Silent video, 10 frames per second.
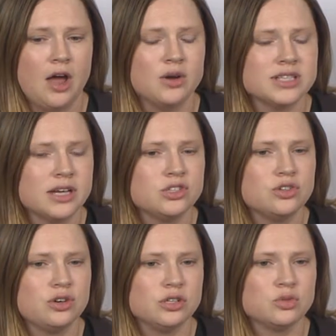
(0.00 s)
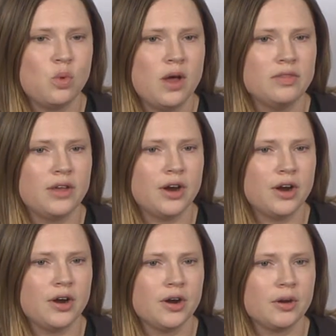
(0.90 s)
I always ask students what
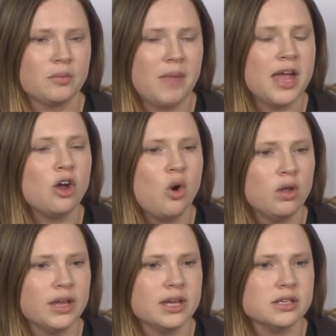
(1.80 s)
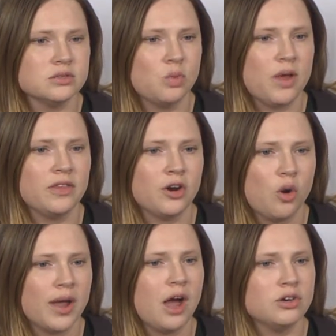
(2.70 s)
their main goal is when they're
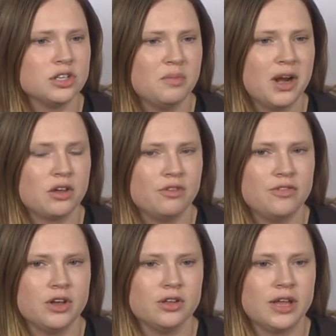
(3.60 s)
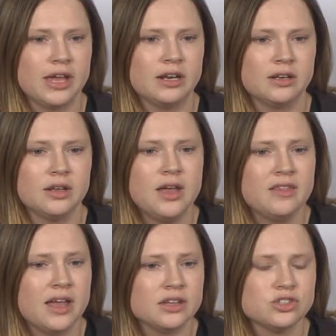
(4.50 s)
going out into the medical field, and
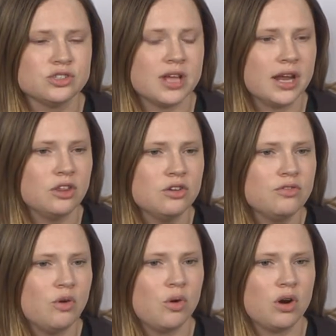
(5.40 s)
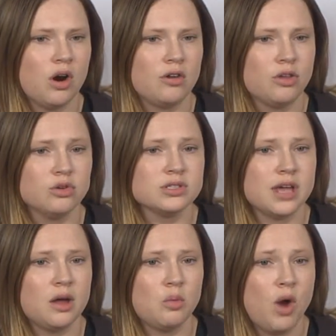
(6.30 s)
the answers that I look for are those
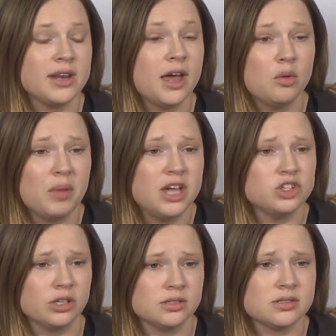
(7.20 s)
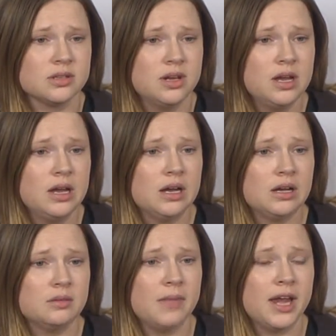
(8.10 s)
that want to help patients.
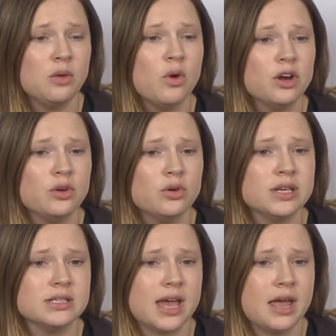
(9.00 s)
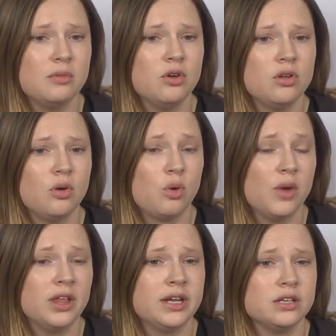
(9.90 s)
Um, anyone who is able or
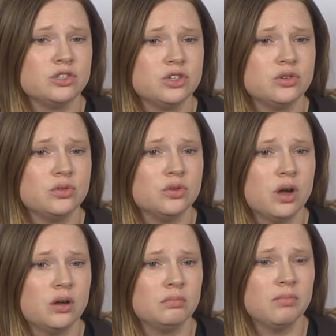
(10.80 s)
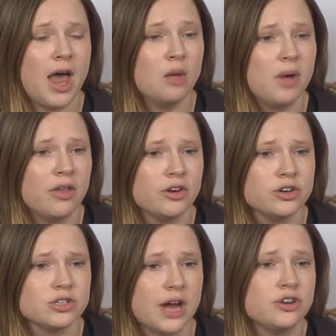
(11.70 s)
willing to um, help
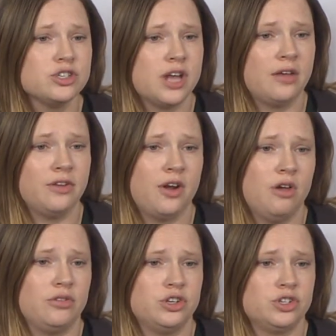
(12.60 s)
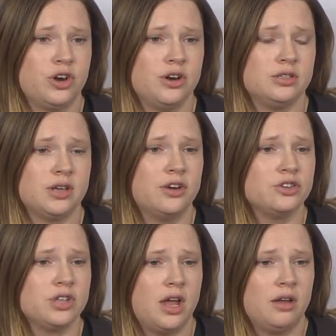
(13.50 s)
others understand their health insurance,
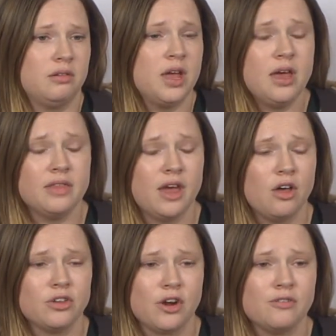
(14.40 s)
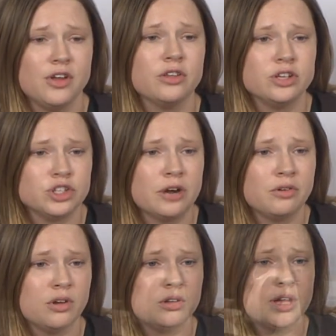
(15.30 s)
understand the healthcare field in
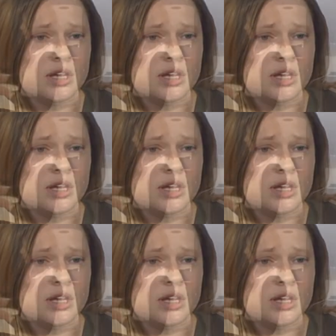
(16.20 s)
general,